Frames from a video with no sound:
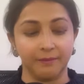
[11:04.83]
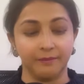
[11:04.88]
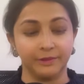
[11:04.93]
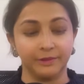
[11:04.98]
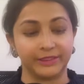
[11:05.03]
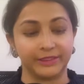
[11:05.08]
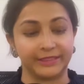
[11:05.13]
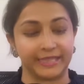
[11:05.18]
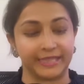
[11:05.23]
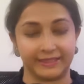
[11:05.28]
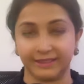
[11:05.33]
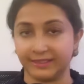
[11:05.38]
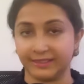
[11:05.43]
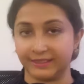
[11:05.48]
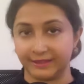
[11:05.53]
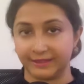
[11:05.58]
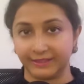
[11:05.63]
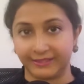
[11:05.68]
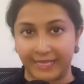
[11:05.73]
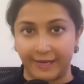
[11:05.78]
since
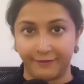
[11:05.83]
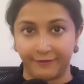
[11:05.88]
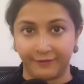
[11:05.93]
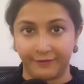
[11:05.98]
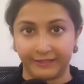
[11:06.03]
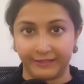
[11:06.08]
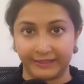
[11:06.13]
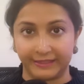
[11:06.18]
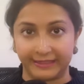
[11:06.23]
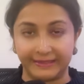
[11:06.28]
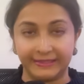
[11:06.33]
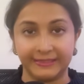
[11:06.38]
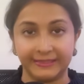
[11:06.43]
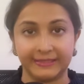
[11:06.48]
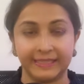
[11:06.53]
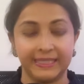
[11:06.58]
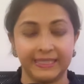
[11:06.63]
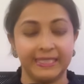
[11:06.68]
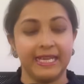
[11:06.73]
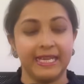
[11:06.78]
the 70s.
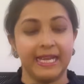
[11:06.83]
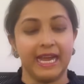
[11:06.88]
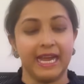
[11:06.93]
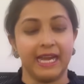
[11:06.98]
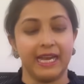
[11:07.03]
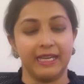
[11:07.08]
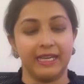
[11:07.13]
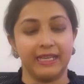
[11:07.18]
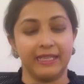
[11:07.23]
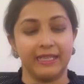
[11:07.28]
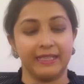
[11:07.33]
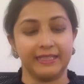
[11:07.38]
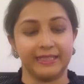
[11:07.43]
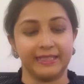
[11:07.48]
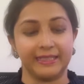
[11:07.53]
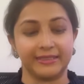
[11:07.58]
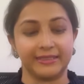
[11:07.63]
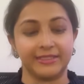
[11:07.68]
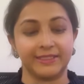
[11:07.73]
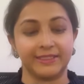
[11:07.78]

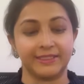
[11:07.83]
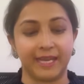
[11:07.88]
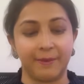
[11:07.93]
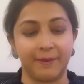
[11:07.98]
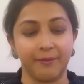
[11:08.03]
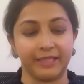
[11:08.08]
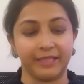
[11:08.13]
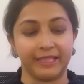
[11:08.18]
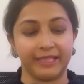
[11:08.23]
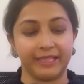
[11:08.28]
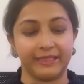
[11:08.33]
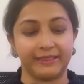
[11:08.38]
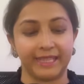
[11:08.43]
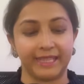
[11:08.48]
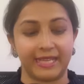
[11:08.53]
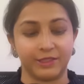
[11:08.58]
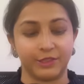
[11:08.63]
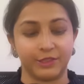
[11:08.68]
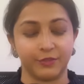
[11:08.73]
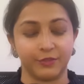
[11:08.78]
It's something
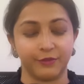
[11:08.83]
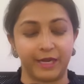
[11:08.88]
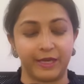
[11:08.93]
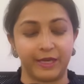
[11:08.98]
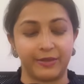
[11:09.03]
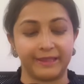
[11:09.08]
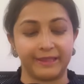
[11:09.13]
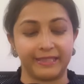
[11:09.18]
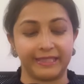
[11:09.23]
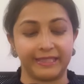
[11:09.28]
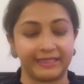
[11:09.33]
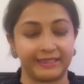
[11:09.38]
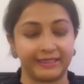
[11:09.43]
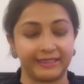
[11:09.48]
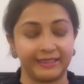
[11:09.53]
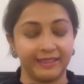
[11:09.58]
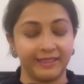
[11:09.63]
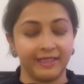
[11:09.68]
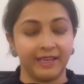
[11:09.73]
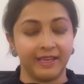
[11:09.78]
that's a
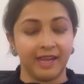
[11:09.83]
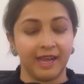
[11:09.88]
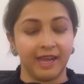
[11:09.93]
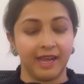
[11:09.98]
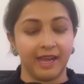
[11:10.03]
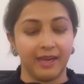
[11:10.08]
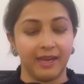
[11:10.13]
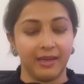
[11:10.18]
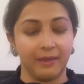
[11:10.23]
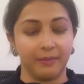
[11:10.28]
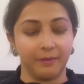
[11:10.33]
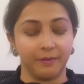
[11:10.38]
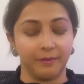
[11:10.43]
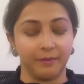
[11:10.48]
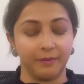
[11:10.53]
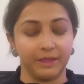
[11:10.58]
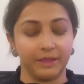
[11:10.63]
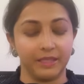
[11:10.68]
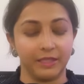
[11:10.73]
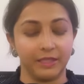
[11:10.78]
very
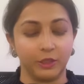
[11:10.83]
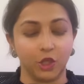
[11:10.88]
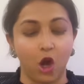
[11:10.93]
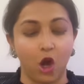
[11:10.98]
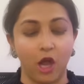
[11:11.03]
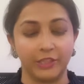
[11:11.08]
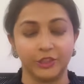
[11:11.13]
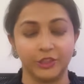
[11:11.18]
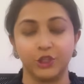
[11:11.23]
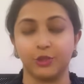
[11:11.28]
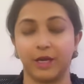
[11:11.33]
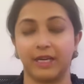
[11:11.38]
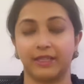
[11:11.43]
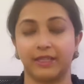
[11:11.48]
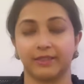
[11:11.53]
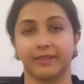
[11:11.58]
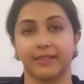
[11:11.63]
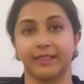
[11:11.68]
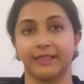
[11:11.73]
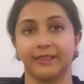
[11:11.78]
a
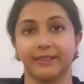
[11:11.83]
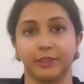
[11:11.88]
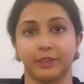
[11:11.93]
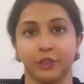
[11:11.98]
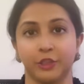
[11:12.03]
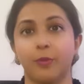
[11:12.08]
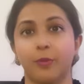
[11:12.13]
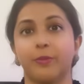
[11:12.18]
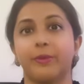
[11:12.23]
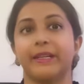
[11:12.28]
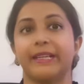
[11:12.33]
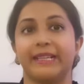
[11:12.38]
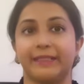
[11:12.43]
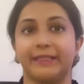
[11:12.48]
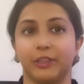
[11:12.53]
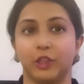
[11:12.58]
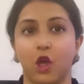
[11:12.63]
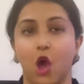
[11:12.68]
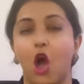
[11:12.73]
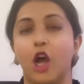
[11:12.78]
construct that
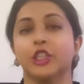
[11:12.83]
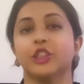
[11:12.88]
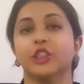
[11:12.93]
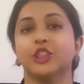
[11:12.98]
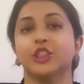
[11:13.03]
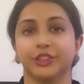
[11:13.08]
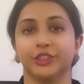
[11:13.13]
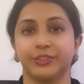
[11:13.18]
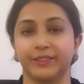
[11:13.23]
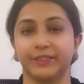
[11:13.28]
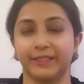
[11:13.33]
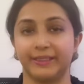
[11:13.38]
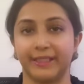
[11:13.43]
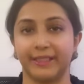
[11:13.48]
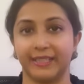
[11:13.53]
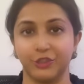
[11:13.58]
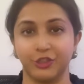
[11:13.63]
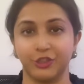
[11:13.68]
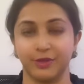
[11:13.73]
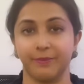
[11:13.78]
nobody consciously
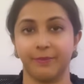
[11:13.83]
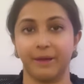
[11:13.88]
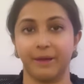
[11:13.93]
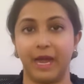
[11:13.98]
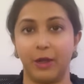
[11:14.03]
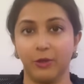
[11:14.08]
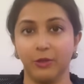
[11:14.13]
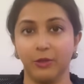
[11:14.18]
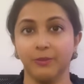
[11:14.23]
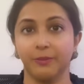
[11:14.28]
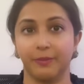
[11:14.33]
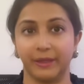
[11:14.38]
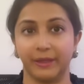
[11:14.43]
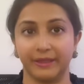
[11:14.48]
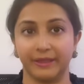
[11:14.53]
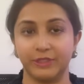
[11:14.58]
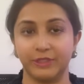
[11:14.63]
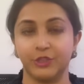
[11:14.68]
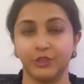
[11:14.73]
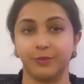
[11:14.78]
thinks about, but
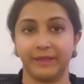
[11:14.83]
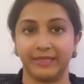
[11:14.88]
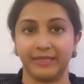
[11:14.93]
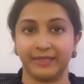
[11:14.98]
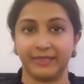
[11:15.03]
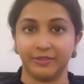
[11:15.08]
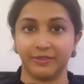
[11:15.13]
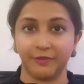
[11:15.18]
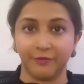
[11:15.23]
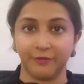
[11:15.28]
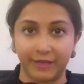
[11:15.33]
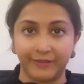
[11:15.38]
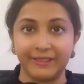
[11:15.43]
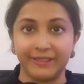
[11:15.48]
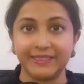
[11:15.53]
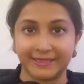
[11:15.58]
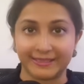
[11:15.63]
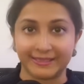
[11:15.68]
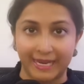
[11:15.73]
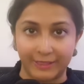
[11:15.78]
it's been
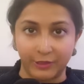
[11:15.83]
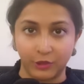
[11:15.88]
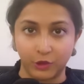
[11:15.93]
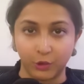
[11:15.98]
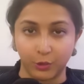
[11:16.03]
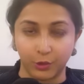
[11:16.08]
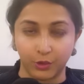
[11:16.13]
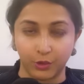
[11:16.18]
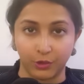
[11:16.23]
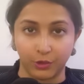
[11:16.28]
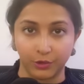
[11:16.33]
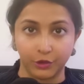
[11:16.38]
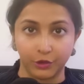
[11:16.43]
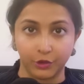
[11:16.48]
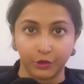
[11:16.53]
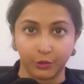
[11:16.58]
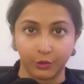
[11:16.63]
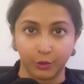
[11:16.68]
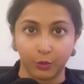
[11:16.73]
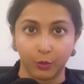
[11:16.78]
very central
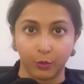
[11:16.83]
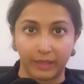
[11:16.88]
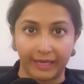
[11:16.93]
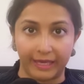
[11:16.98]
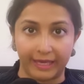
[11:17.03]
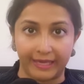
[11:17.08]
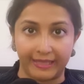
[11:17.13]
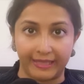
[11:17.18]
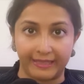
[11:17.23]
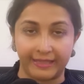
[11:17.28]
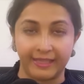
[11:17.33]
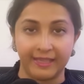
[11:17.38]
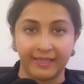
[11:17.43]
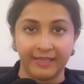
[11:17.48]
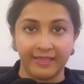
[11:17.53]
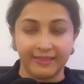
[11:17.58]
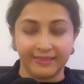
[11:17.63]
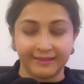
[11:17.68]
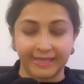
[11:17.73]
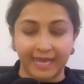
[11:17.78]
to the way
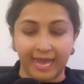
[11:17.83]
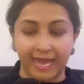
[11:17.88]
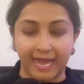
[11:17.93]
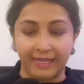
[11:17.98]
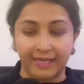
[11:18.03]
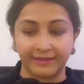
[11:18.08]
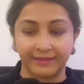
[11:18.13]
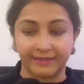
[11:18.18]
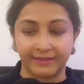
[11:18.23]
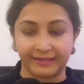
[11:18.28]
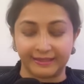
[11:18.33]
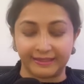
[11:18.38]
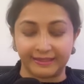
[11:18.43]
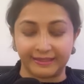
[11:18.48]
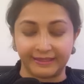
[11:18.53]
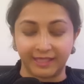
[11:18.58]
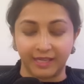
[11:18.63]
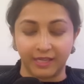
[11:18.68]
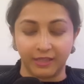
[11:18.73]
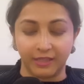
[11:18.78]
that
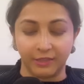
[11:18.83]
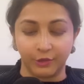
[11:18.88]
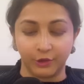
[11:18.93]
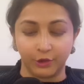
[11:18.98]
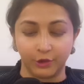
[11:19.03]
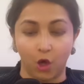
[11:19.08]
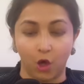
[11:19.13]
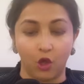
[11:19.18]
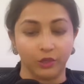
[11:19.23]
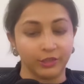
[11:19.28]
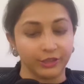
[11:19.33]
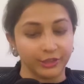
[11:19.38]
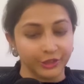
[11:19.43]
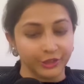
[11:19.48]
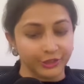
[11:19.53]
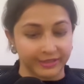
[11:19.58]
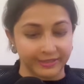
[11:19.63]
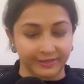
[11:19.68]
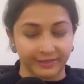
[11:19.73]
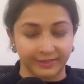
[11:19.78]
the dollar
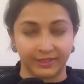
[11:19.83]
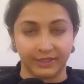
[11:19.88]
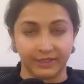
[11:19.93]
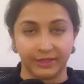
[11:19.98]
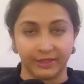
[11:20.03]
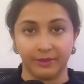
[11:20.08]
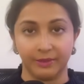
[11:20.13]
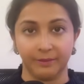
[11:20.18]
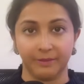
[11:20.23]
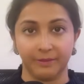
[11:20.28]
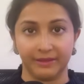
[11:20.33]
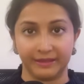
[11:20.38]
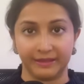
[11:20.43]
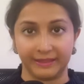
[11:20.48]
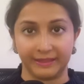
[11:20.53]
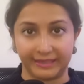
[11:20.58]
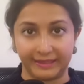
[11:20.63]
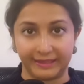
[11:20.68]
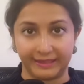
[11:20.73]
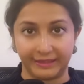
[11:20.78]
system and
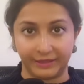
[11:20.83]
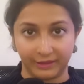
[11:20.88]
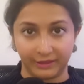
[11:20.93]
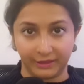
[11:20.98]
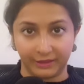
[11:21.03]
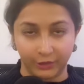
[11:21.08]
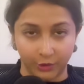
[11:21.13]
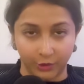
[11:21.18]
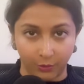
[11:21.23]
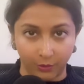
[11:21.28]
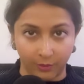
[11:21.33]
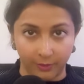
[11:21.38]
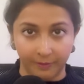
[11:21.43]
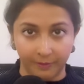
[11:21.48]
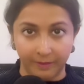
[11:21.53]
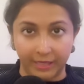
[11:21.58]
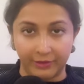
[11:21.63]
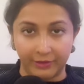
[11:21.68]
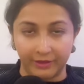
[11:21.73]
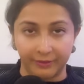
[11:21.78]
the
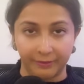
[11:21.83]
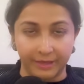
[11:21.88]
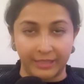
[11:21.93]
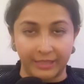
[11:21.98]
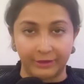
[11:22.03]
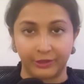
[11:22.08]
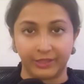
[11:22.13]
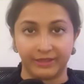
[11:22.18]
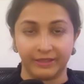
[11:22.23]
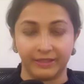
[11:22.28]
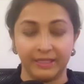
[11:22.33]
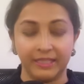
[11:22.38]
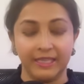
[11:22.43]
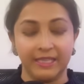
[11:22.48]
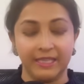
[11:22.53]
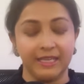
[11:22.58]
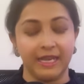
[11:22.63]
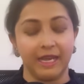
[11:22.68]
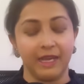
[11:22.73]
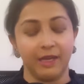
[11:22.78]
American
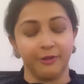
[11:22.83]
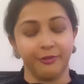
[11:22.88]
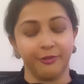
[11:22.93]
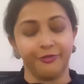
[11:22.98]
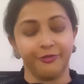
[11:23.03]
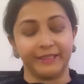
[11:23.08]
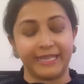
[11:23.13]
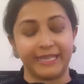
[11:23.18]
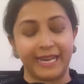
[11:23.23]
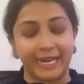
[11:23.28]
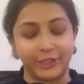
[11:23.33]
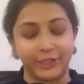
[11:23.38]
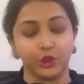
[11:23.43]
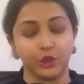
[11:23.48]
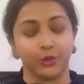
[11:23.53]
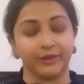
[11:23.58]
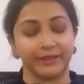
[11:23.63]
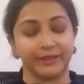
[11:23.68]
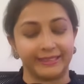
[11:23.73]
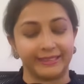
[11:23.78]

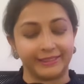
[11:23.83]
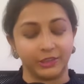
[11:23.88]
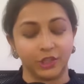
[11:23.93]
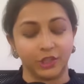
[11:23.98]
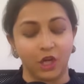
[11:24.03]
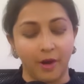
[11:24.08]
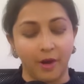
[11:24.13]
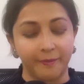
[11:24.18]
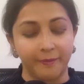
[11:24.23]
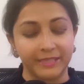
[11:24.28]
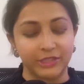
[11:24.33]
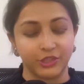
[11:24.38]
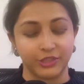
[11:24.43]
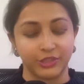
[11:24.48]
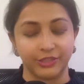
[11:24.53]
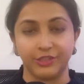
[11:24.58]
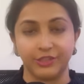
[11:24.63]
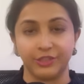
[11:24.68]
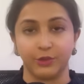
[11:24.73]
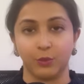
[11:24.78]
financial economic
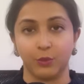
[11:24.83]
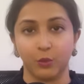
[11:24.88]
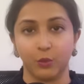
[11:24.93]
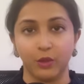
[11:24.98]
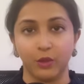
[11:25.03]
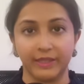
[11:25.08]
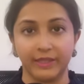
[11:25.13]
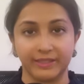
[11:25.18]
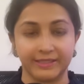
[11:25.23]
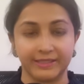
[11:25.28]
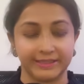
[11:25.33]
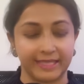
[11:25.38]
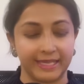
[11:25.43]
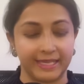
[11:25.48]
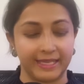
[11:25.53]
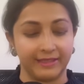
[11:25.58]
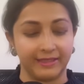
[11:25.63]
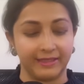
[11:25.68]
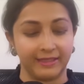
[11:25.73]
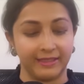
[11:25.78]
system works.
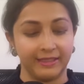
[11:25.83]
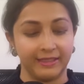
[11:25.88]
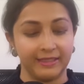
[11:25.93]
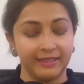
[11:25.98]
And